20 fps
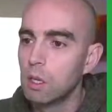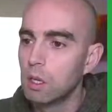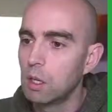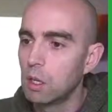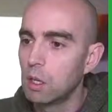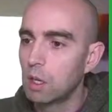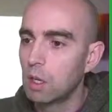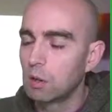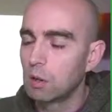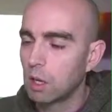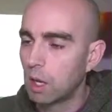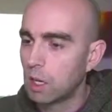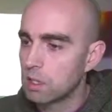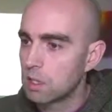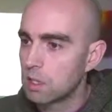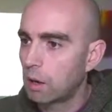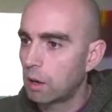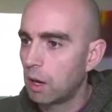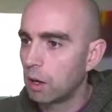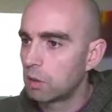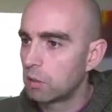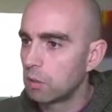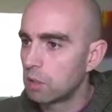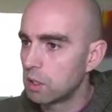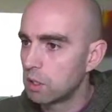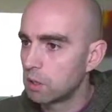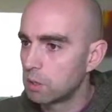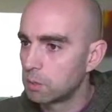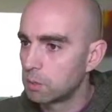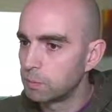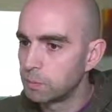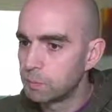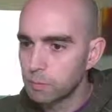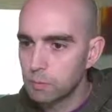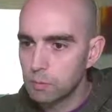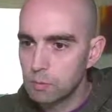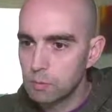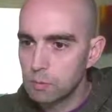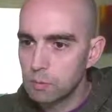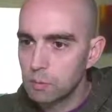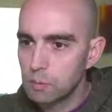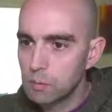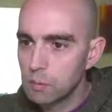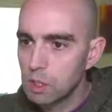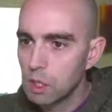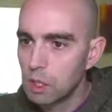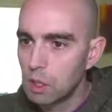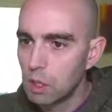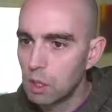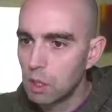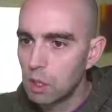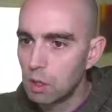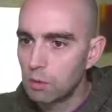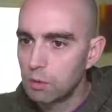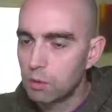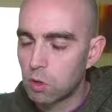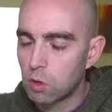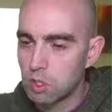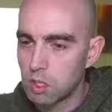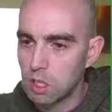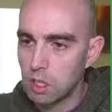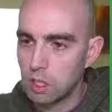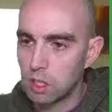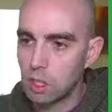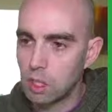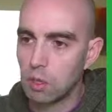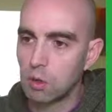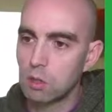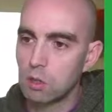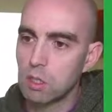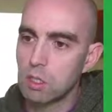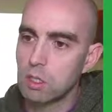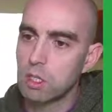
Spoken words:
Okay, so how are we doing? 14 coders